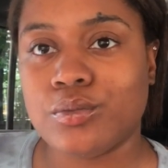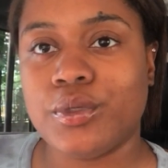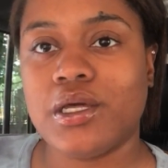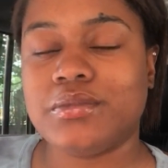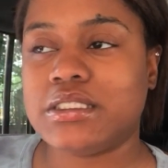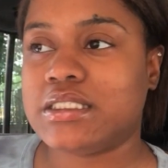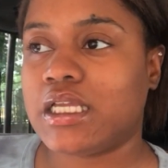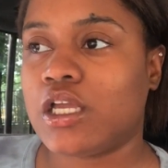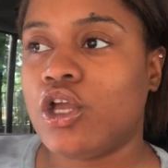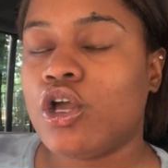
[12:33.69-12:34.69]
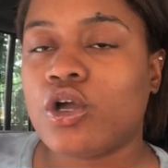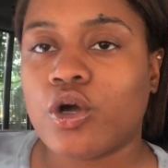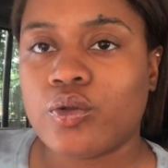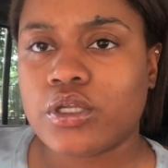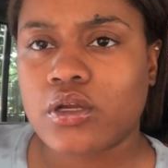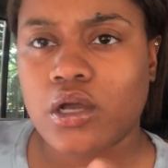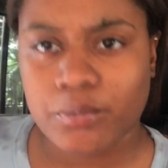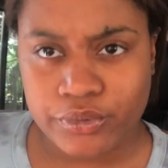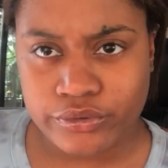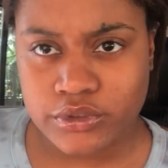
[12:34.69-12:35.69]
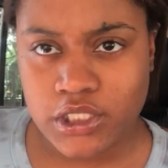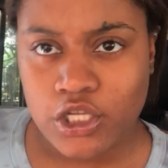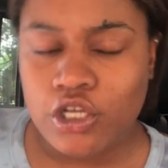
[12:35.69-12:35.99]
but I'm just saying, go in there humbled.